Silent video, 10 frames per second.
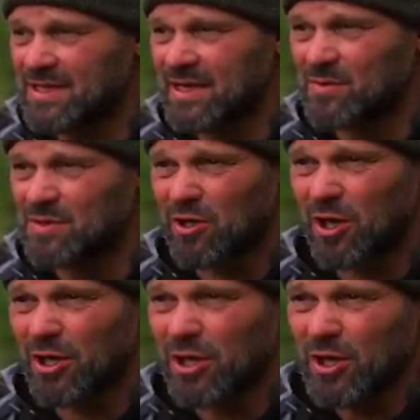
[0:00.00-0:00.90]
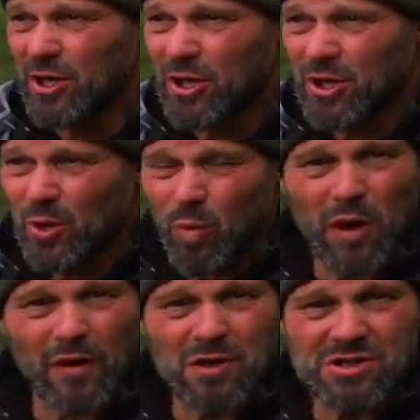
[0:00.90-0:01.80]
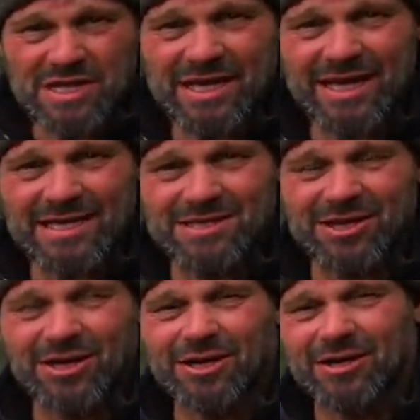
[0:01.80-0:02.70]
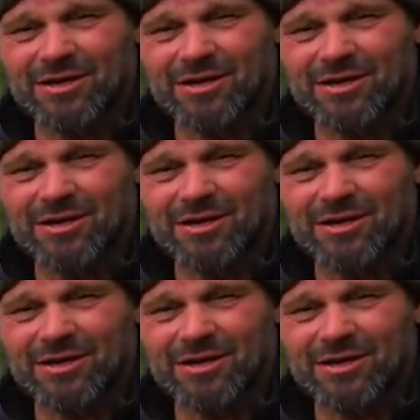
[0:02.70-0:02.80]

It was like one of those tickets that